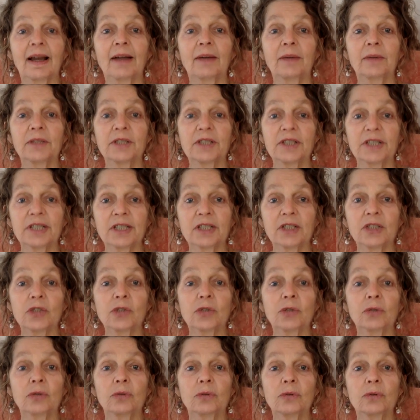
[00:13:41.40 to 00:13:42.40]
I would say
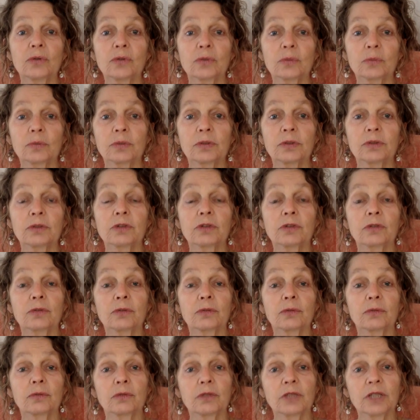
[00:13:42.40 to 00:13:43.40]
choose what's
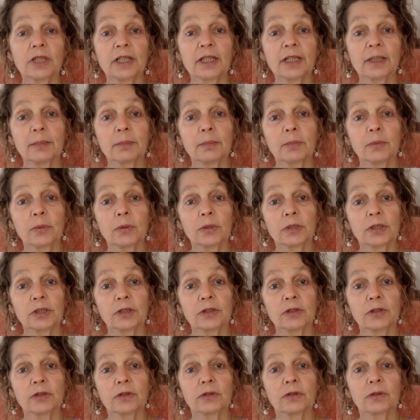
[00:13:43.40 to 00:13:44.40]
really
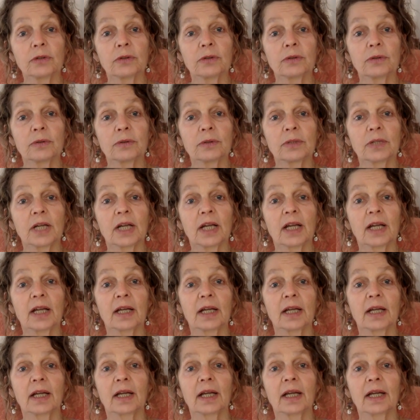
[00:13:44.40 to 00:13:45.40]
important to you
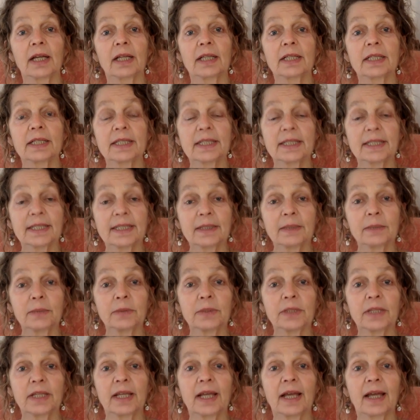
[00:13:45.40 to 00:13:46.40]
and stick
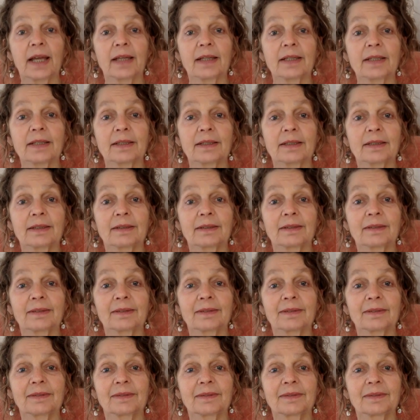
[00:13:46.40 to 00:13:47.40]
with that.
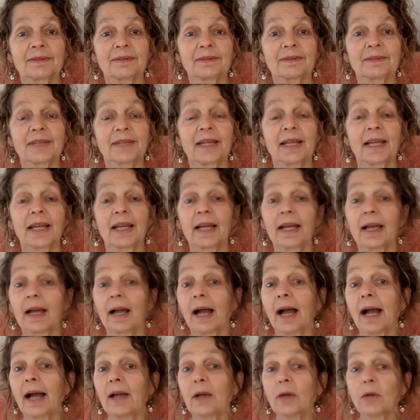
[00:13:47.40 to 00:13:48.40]

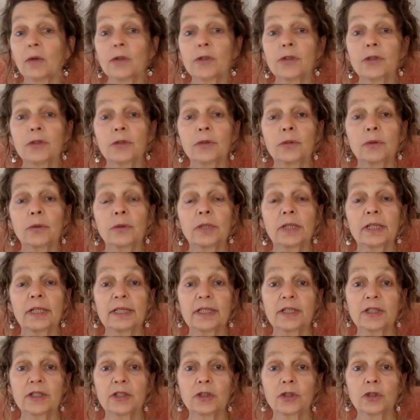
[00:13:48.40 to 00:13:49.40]
I also
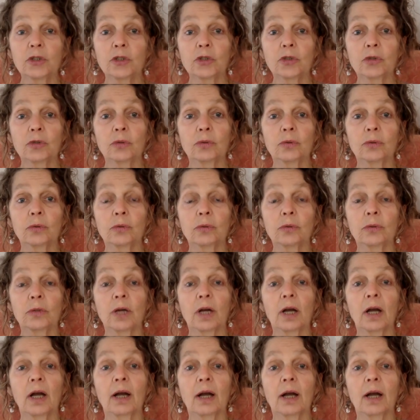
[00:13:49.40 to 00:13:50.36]
listen to